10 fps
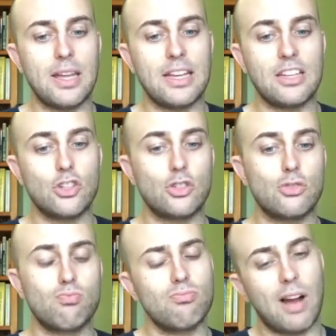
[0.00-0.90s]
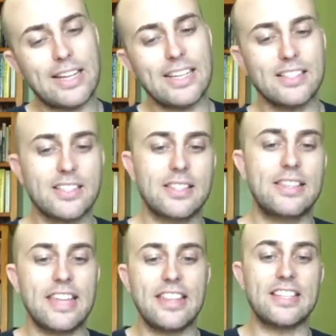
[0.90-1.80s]
mean, I guess
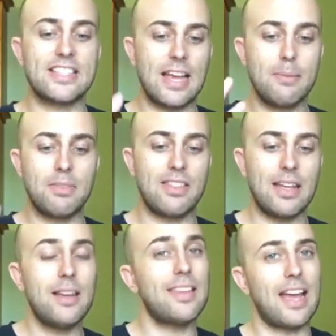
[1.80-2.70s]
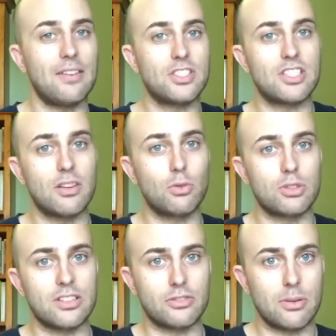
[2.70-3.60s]
they're the same thing and they have
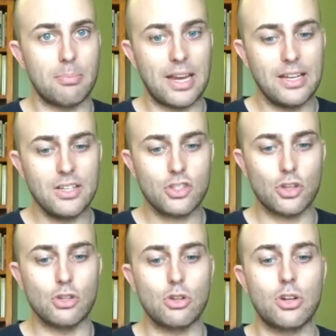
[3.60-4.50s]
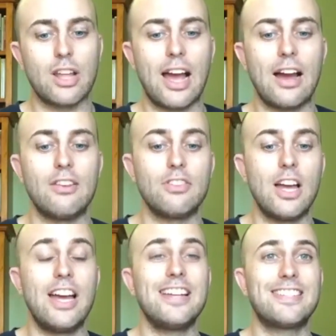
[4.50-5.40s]
several different meanings. So you could have
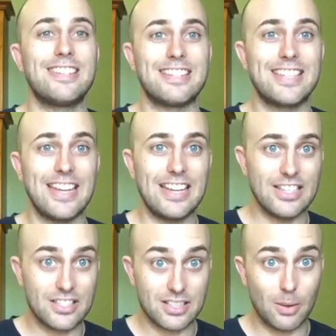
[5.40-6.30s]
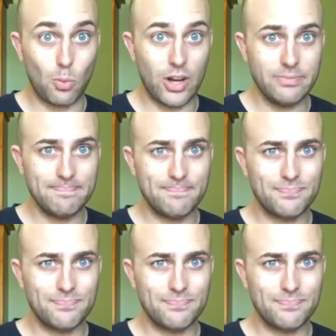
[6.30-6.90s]
to tease someone.